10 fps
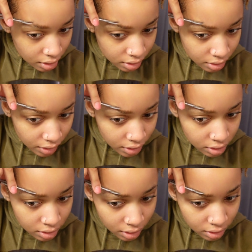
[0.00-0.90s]
So I
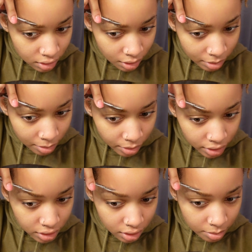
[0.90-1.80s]
just like start by
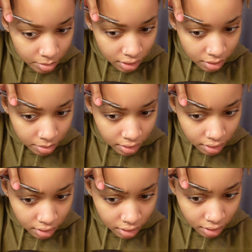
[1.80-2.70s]
brushing them up,
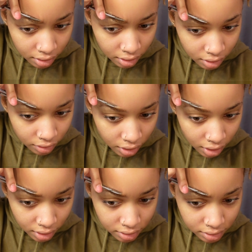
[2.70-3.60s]
and then I cut
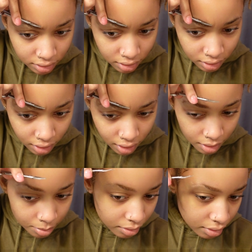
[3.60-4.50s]
across the
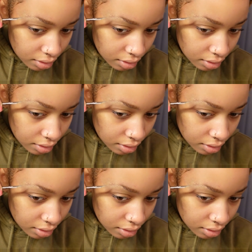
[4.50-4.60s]
top,